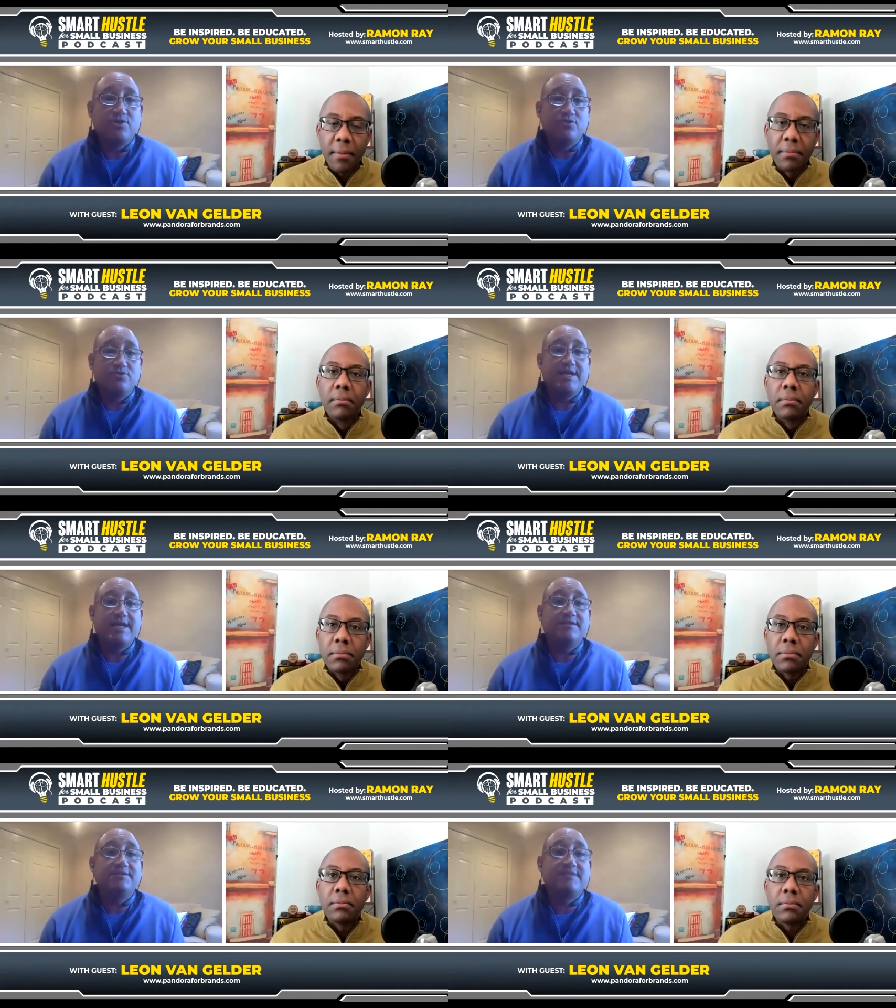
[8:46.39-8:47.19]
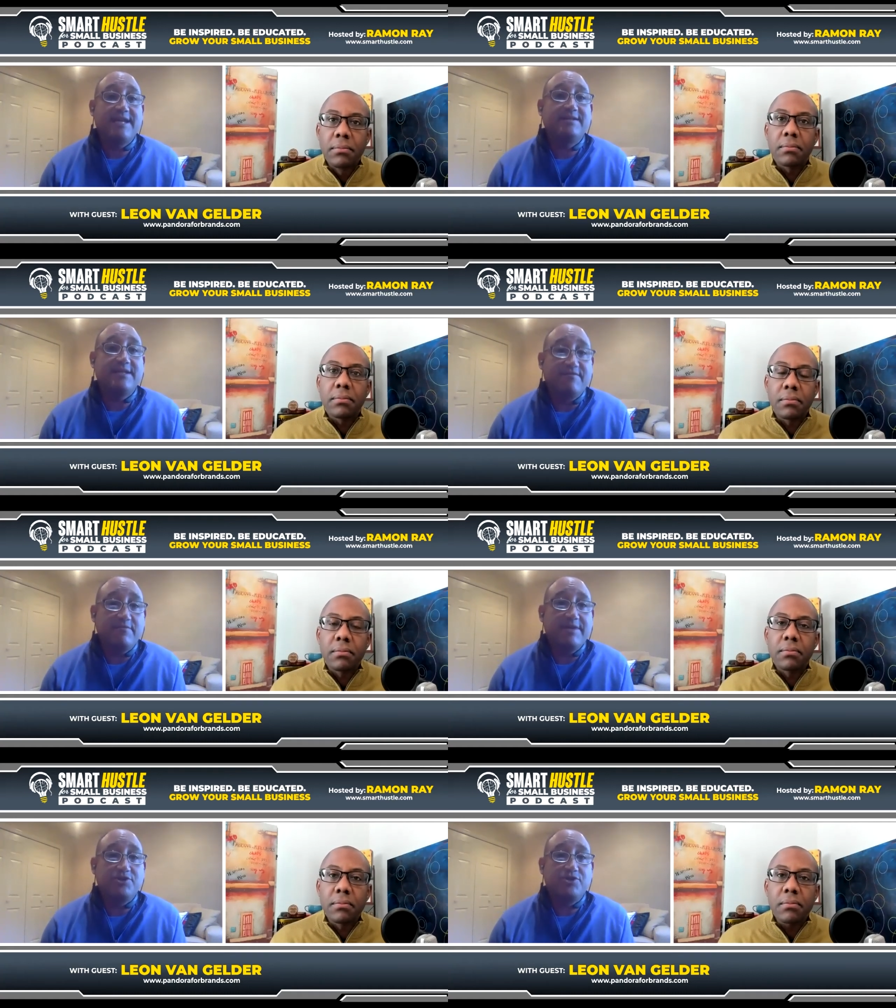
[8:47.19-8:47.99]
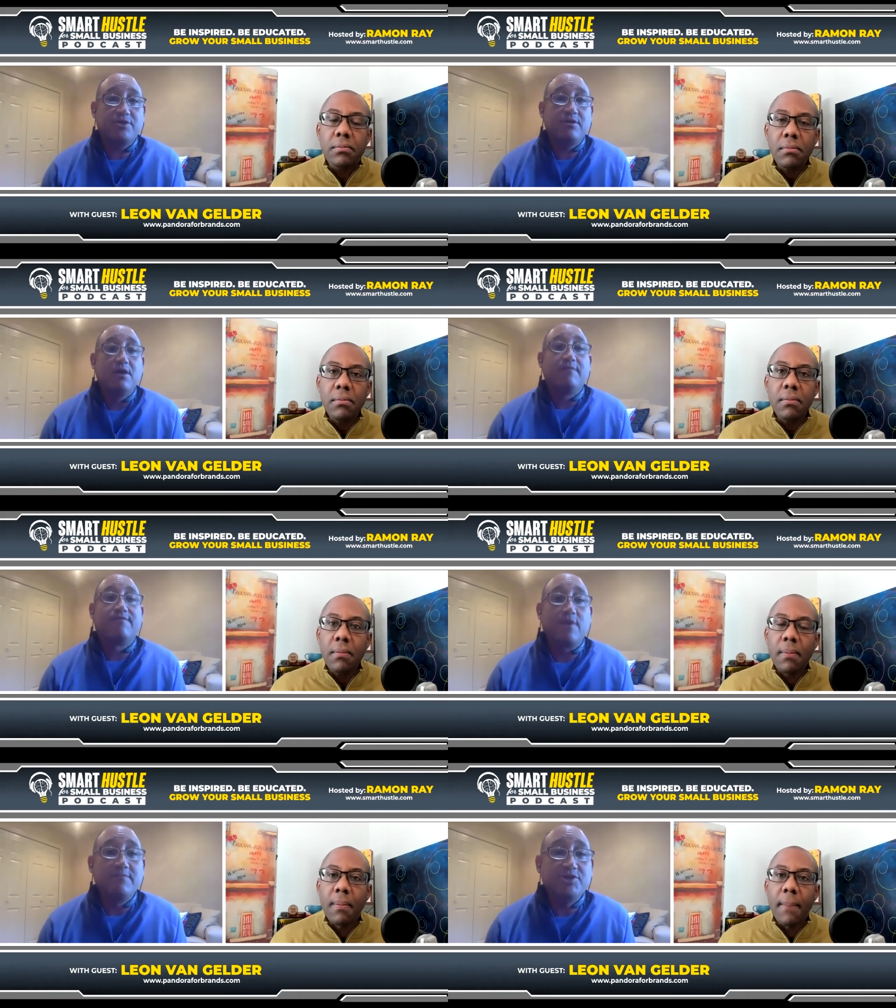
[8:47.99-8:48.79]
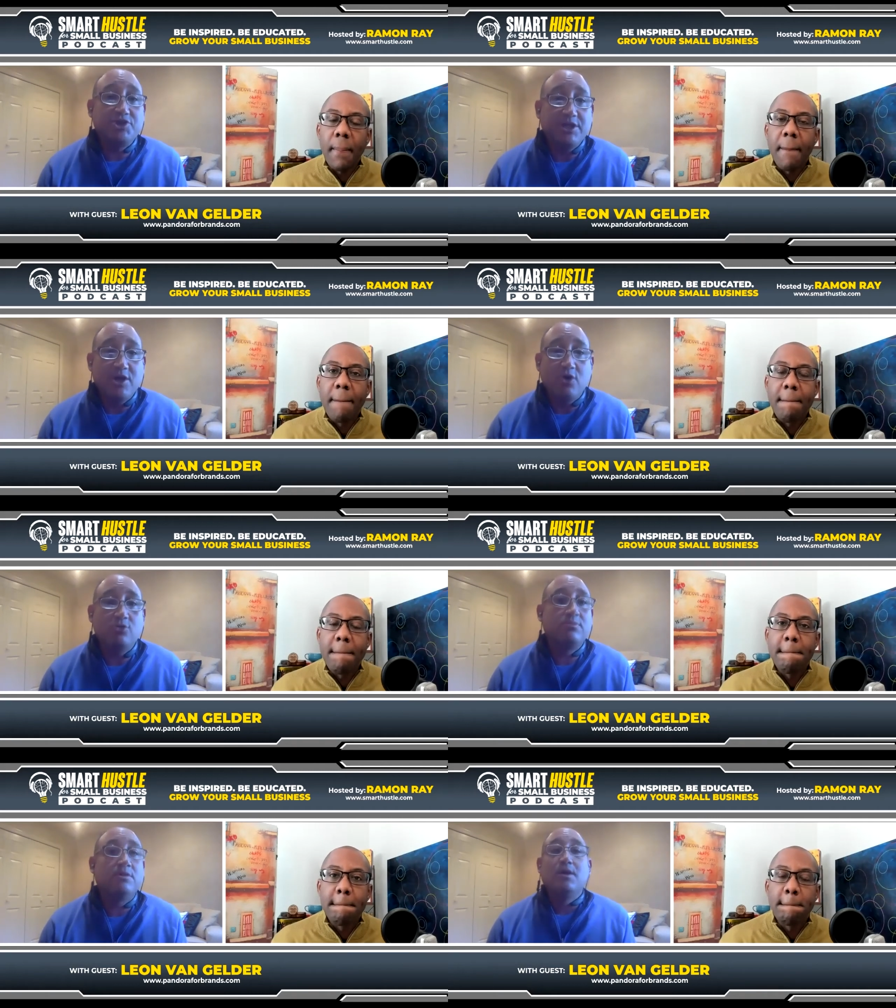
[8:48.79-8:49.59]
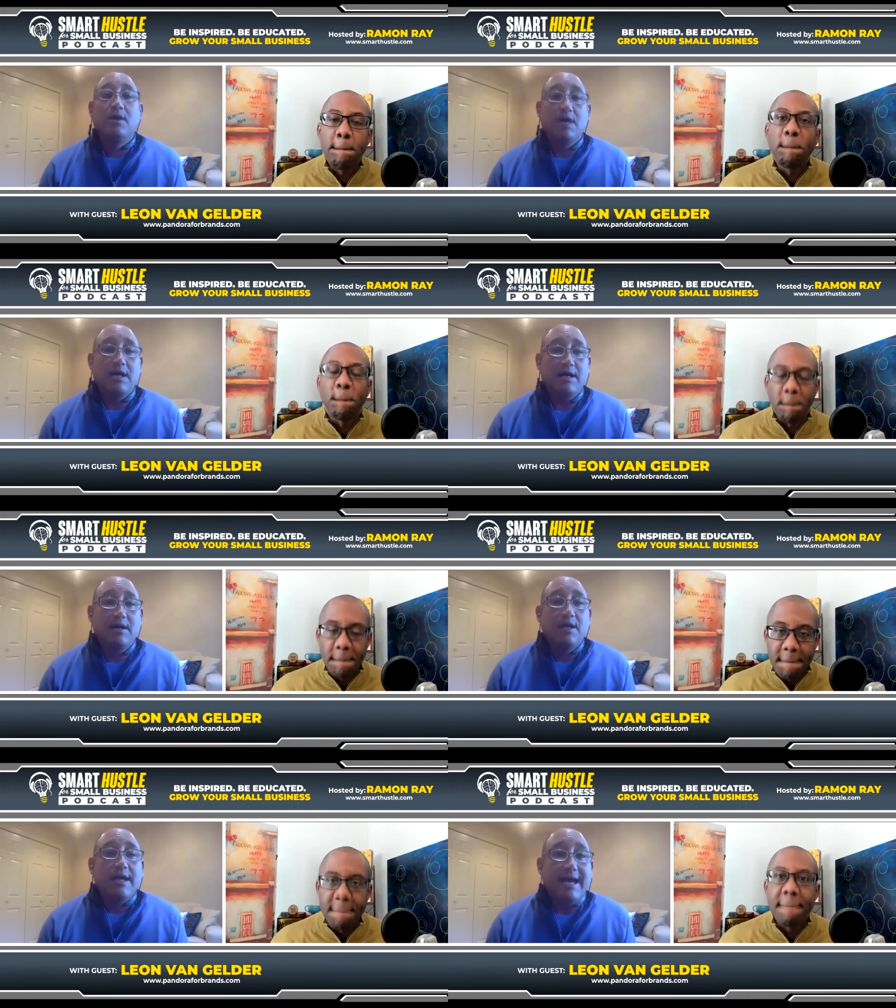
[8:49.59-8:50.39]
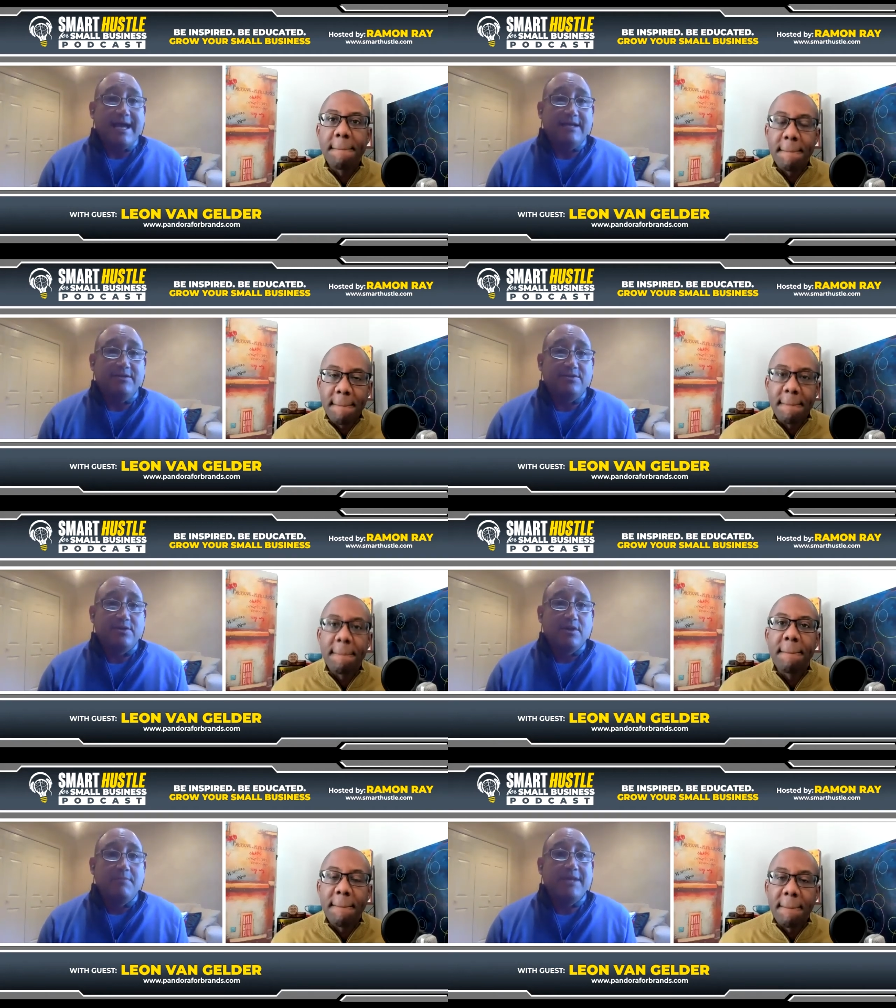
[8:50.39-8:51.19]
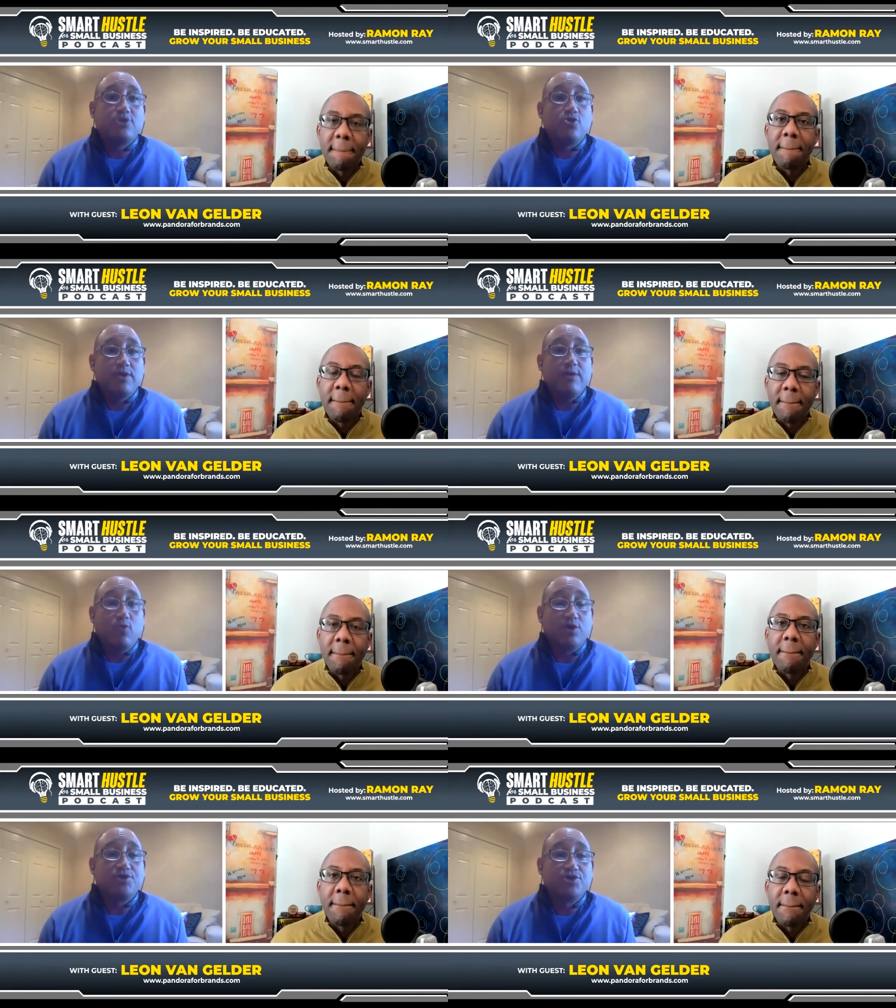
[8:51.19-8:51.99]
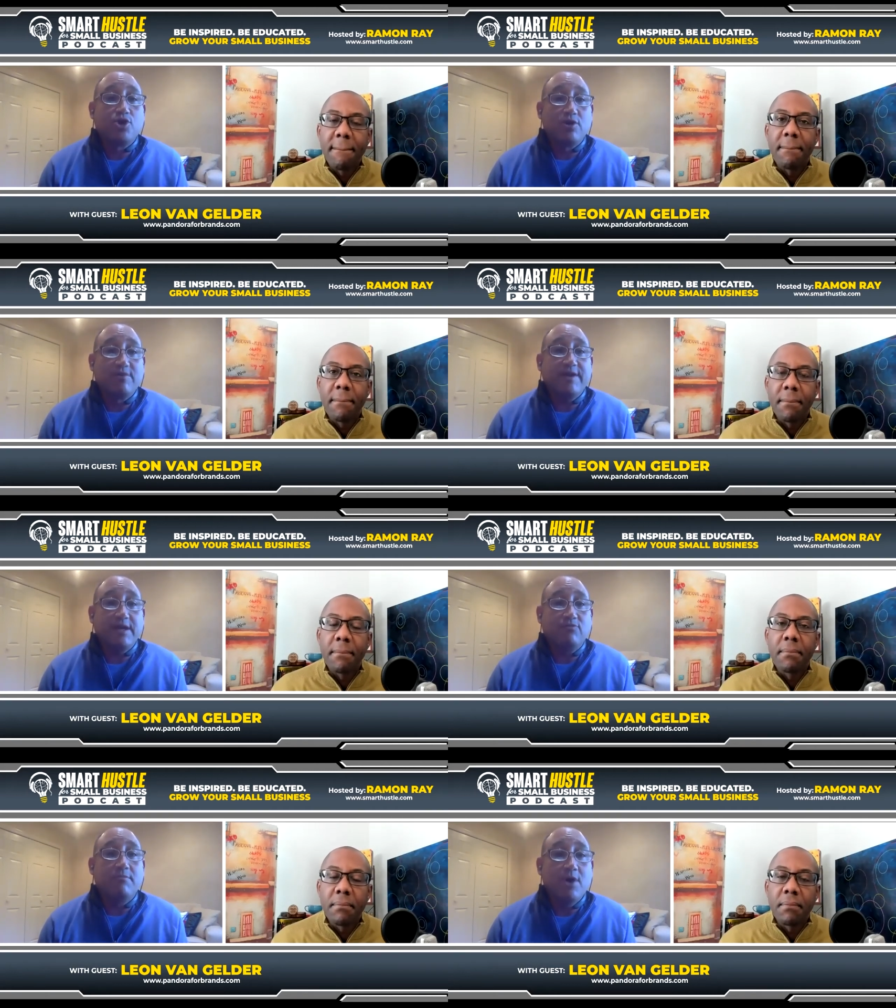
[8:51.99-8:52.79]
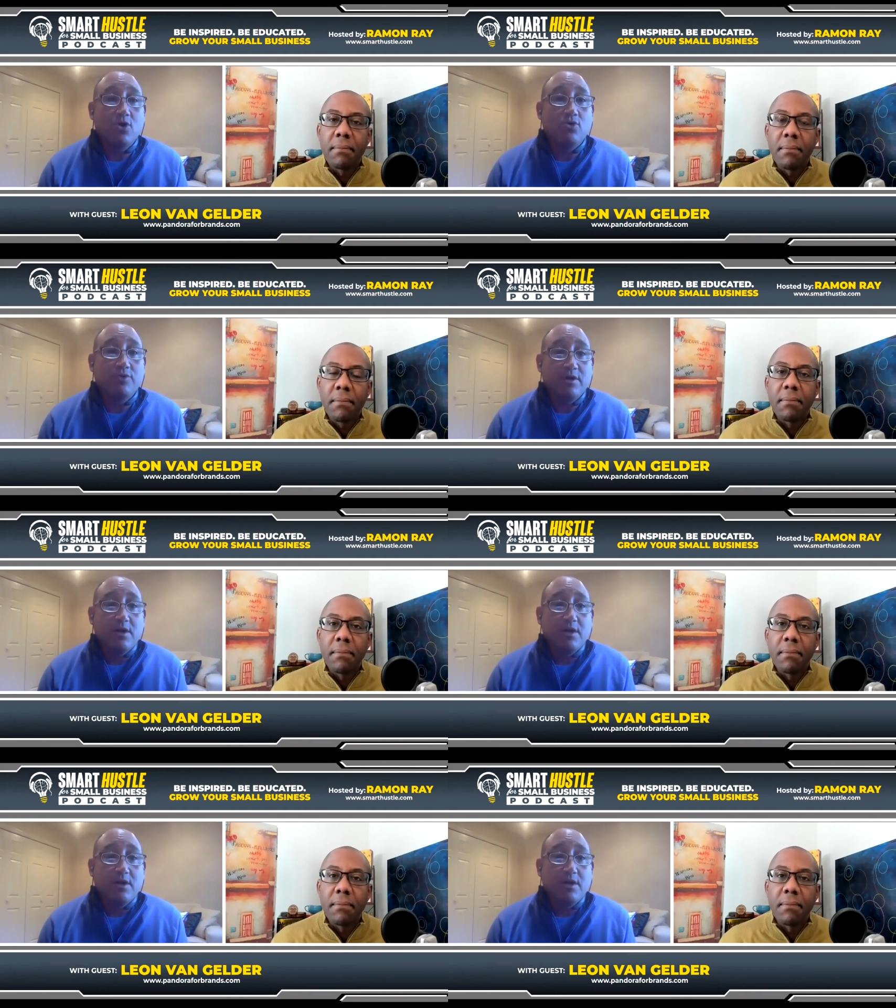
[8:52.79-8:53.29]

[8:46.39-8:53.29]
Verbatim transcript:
Speaker 1: to take the take the information from the genome uh, and make sure that we're serving Ramon